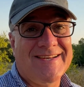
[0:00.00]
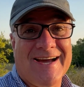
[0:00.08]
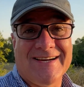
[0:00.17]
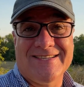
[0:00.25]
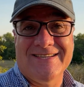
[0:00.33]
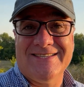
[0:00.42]

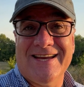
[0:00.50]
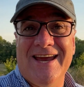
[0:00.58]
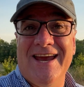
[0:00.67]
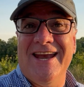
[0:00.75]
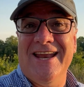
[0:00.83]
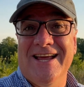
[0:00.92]
Texas.
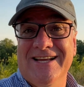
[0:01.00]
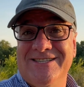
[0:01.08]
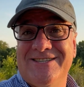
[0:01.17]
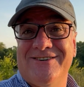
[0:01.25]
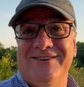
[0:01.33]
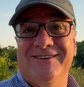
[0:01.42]
It
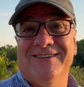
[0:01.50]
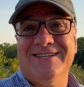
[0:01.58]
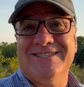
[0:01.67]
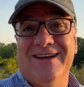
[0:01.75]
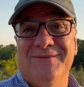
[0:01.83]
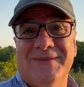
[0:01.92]
is
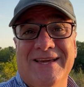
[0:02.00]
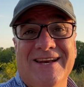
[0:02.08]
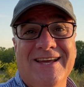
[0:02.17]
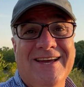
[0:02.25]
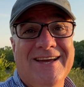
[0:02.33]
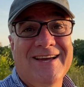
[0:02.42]
truly something.